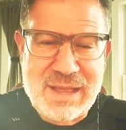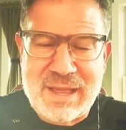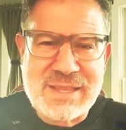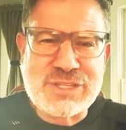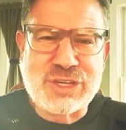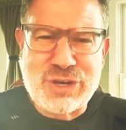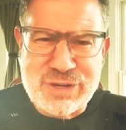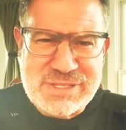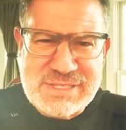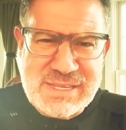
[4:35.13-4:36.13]
Uh, it's a
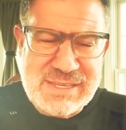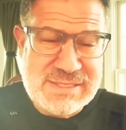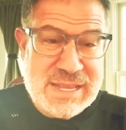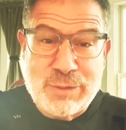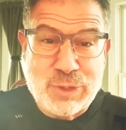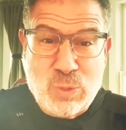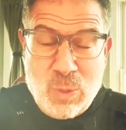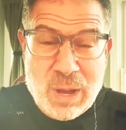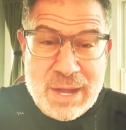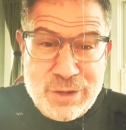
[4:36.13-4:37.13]
courtesy. It's not
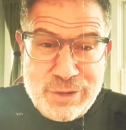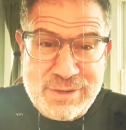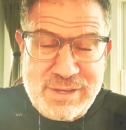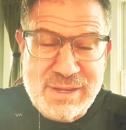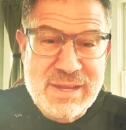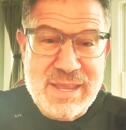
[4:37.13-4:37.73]
required.